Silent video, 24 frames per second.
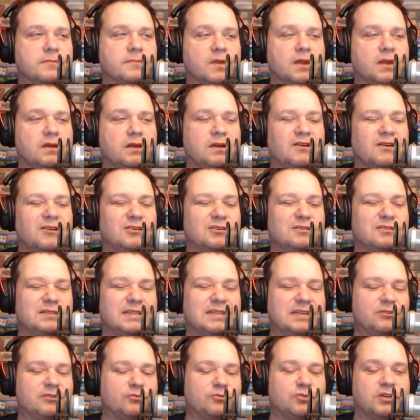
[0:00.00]
it
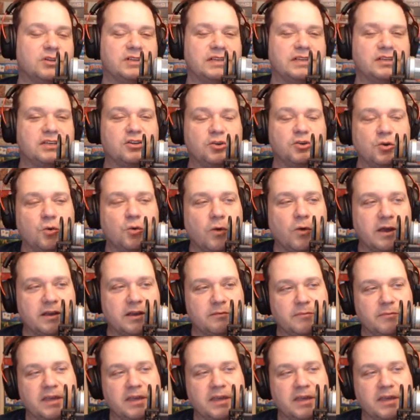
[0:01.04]
didn't really quite